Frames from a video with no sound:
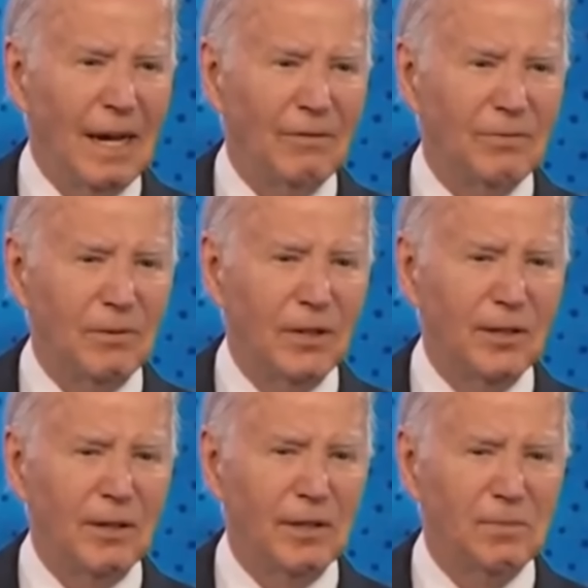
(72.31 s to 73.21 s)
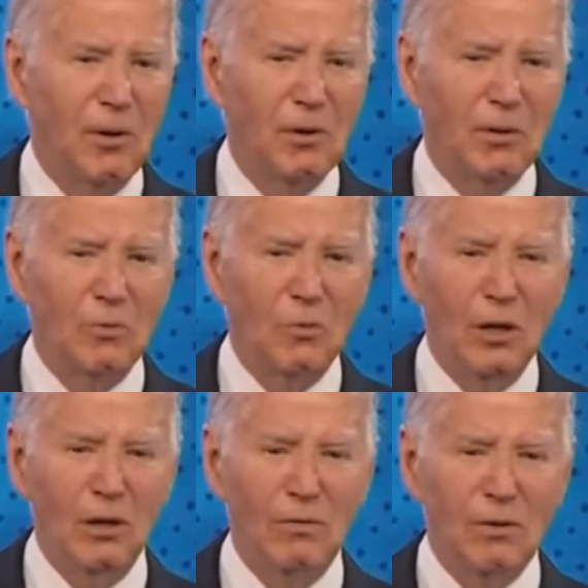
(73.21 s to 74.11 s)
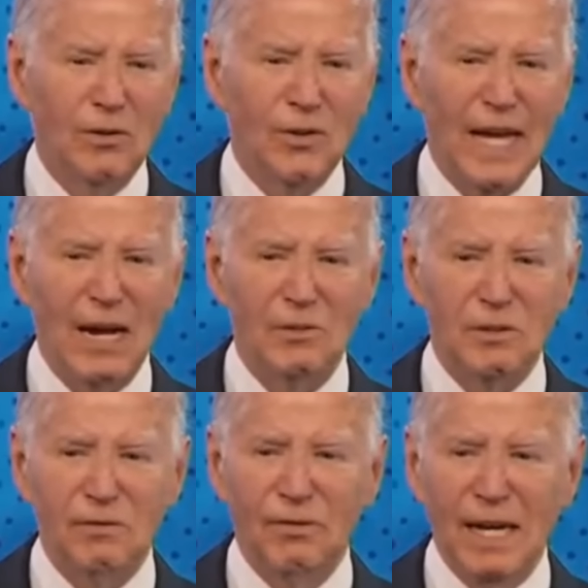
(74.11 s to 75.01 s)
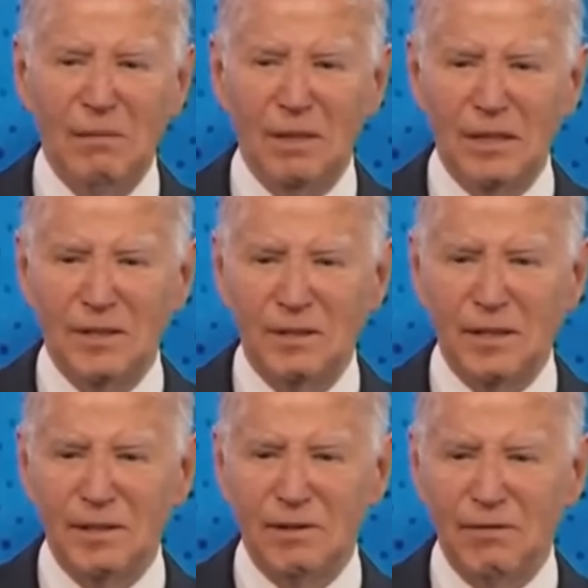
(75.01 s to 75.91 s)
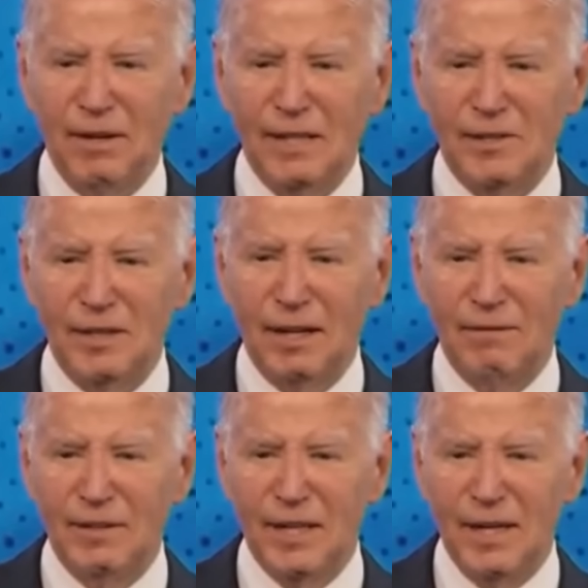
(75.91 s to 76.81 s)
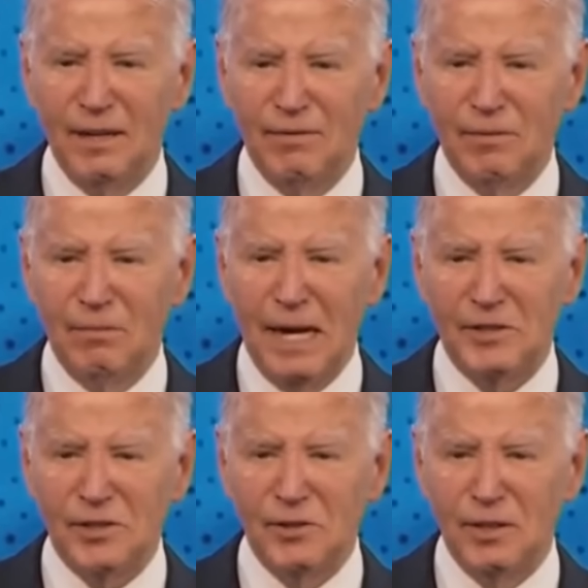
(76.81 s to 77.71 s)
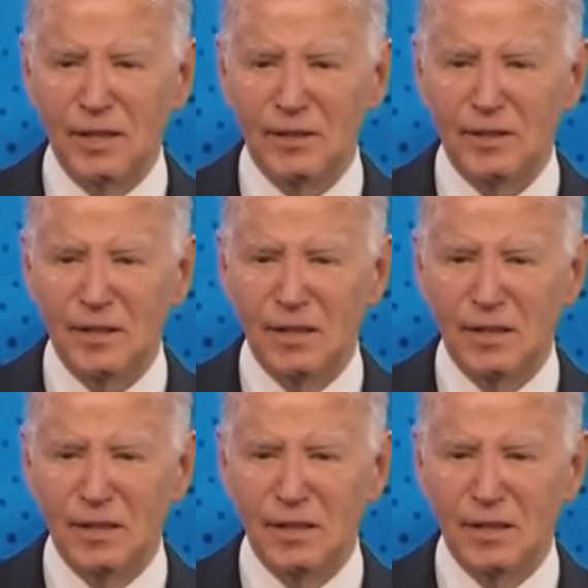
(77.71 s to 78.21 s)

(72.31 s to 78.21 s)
I've literally spoken with well over 1,000 families at these events that I've attended, mass shootings.